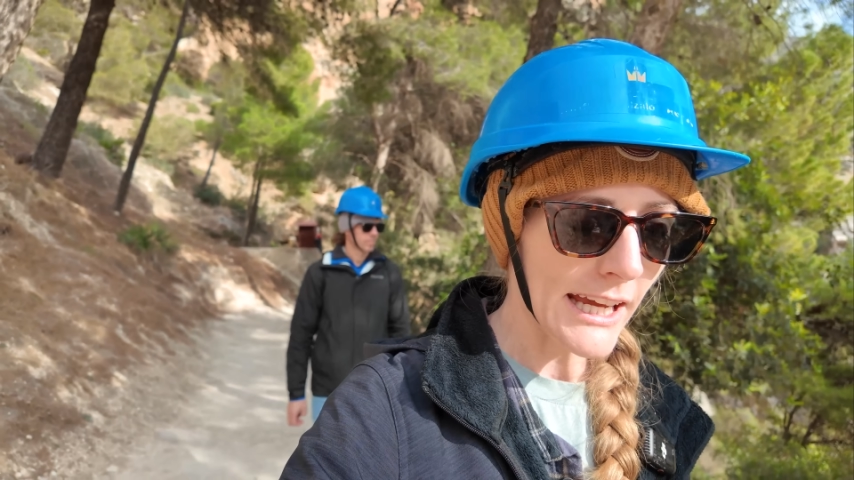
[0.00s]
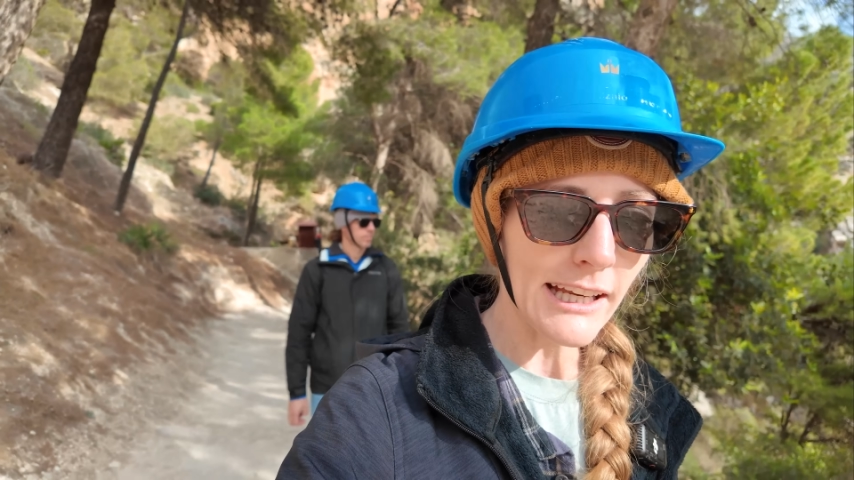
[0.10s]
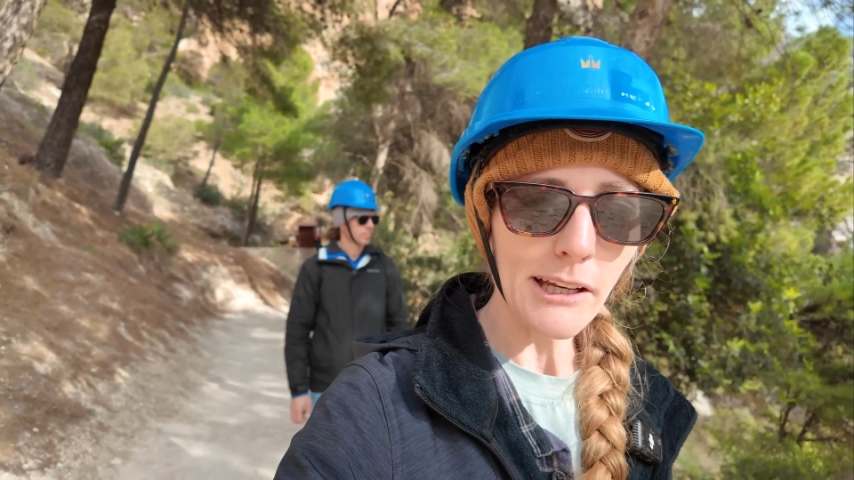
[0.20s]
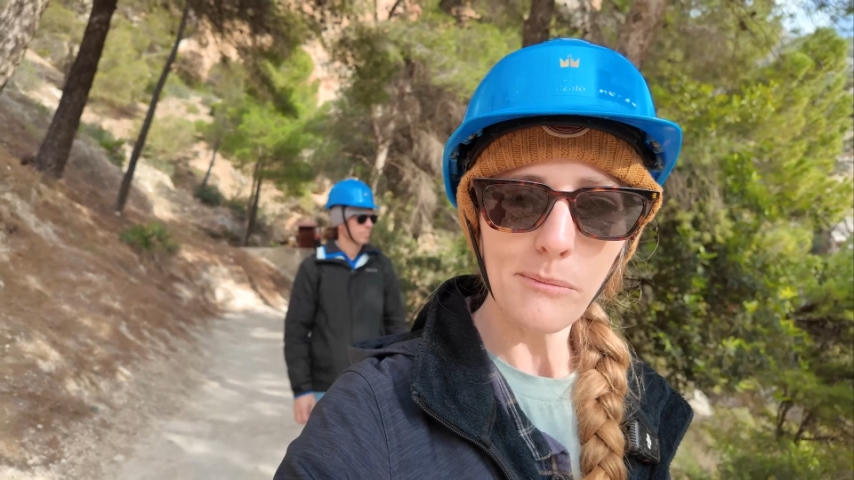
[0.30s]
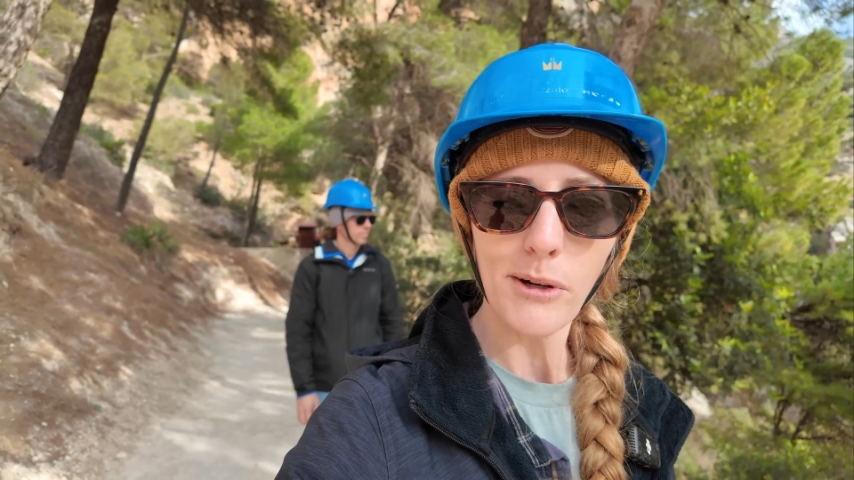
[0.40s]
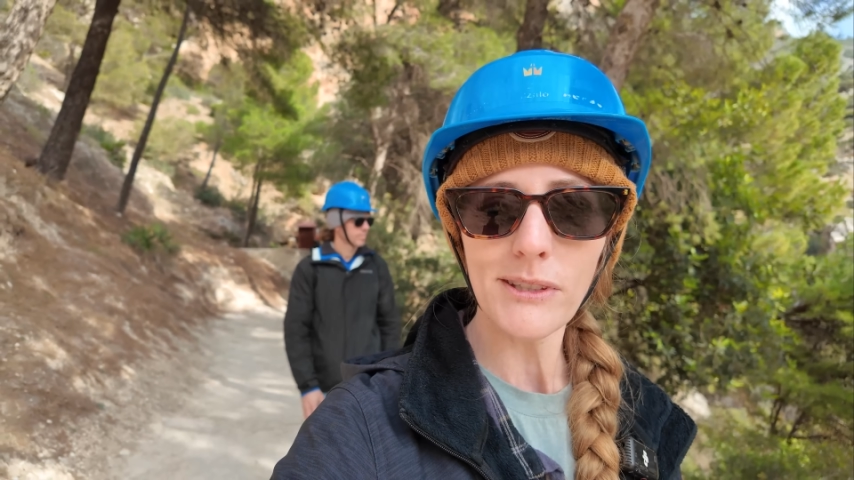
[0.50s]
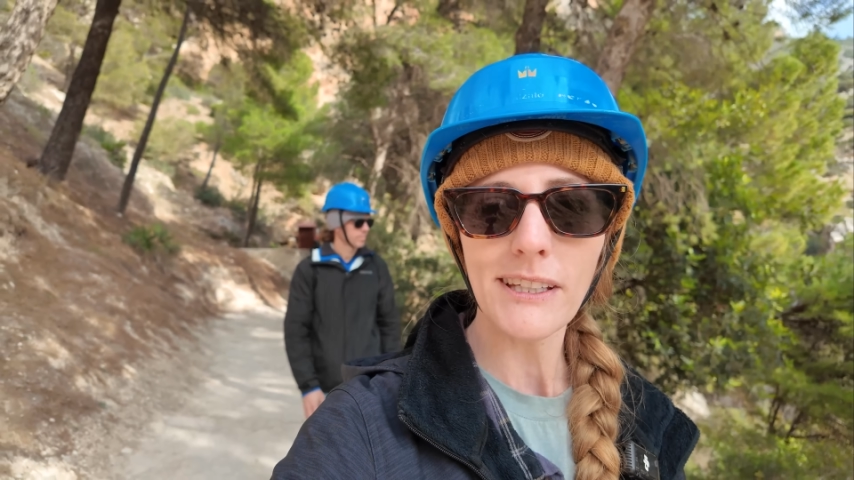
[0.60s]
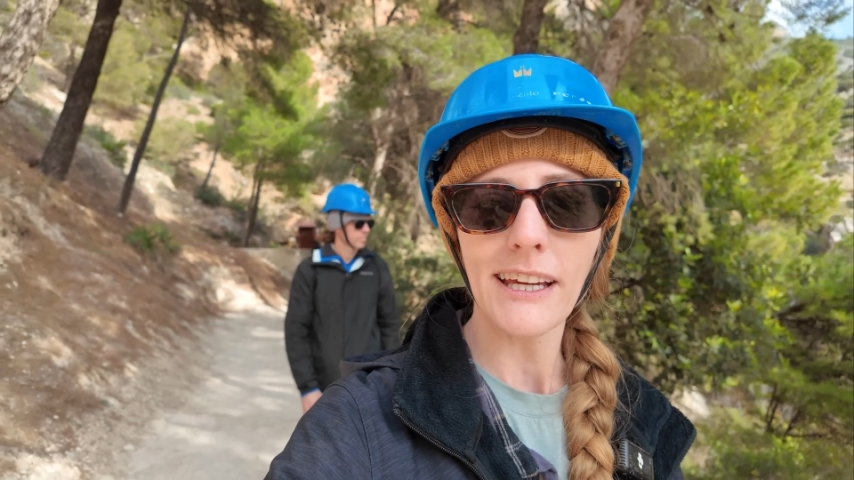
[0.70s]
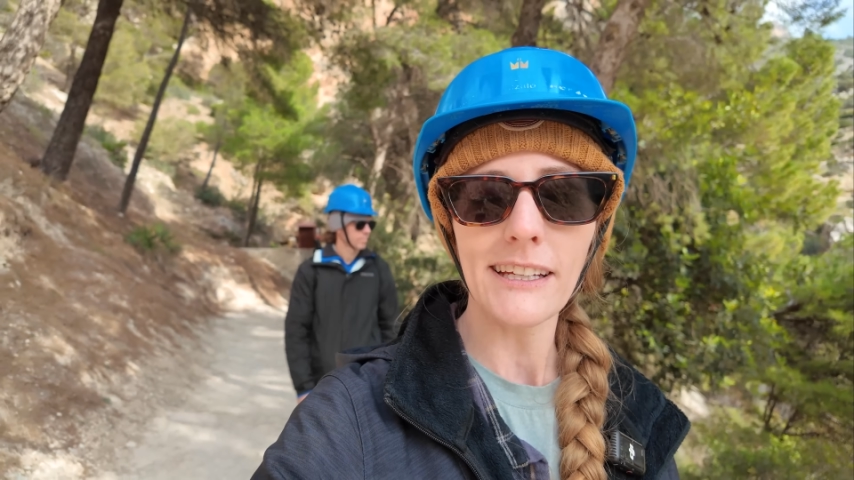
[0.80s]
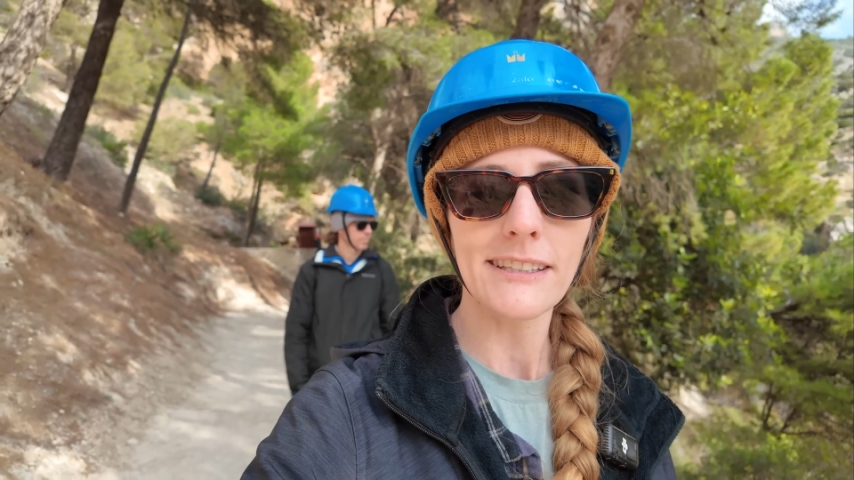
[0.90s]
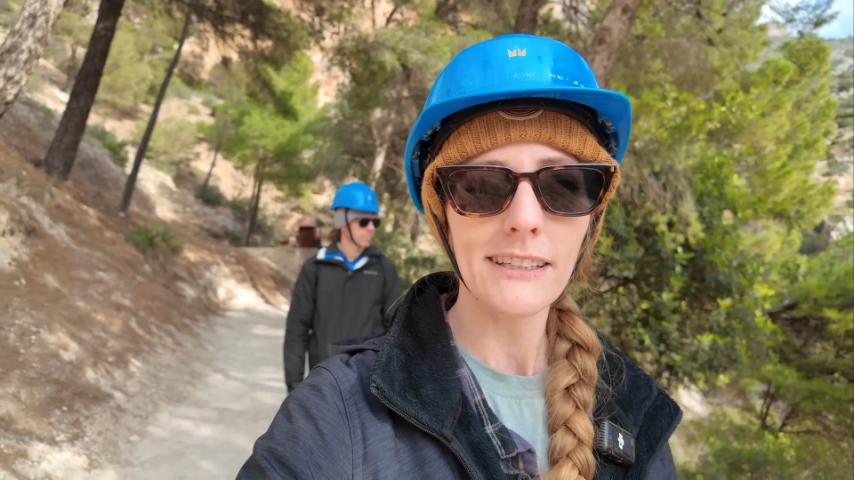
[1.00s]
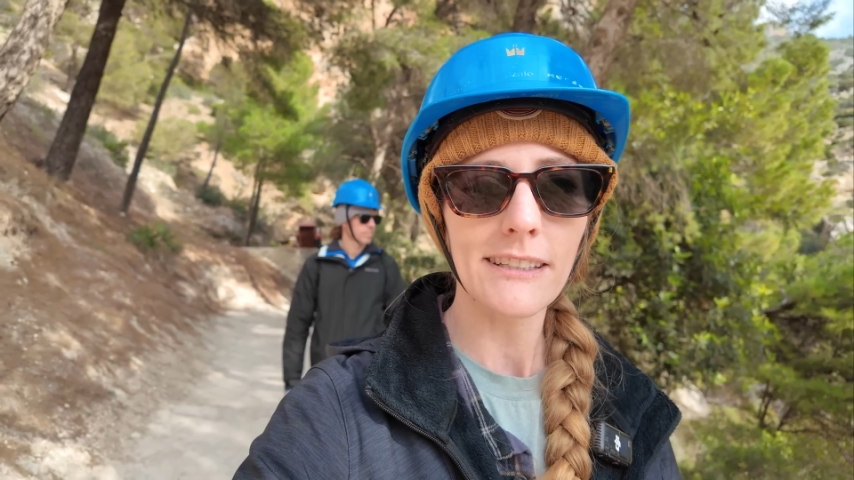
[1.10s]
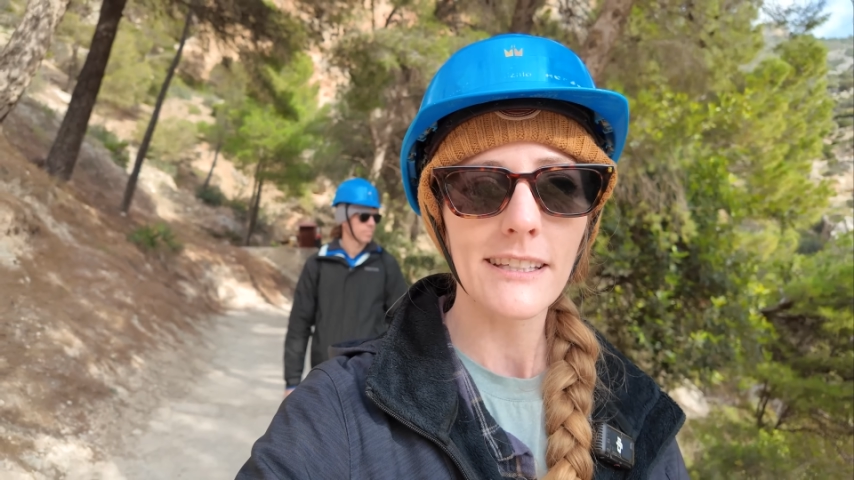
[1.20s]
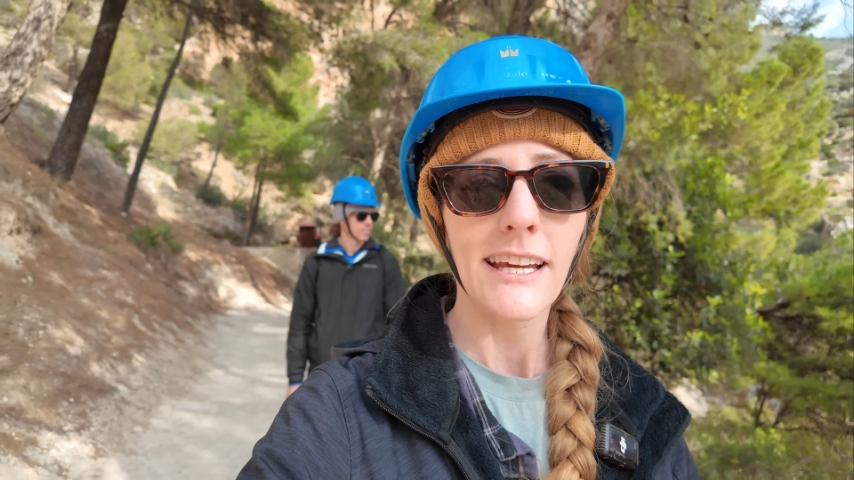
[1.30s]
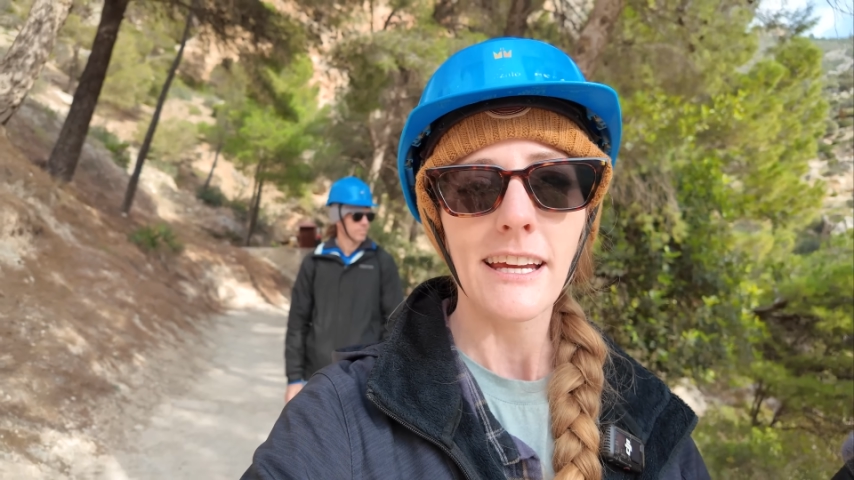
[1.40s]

and in most cases,